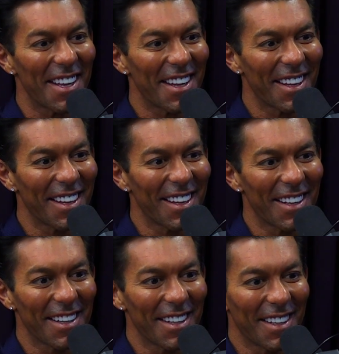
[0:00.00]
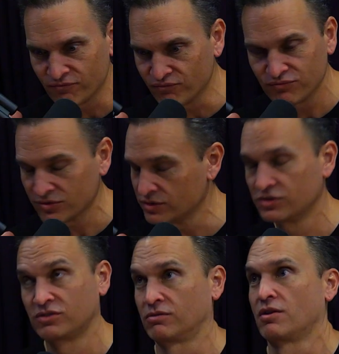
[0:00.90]
I was just like,
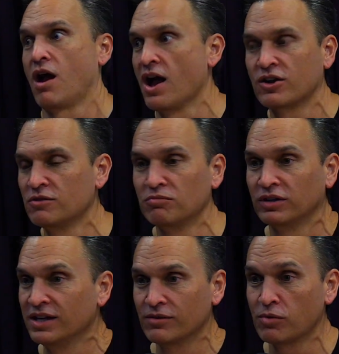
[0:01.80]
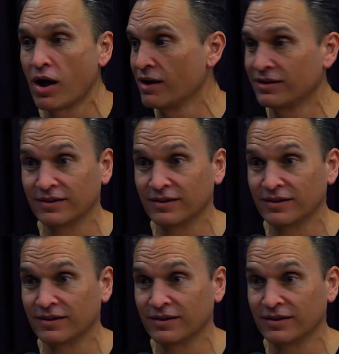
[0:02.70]
I couldn't believe it.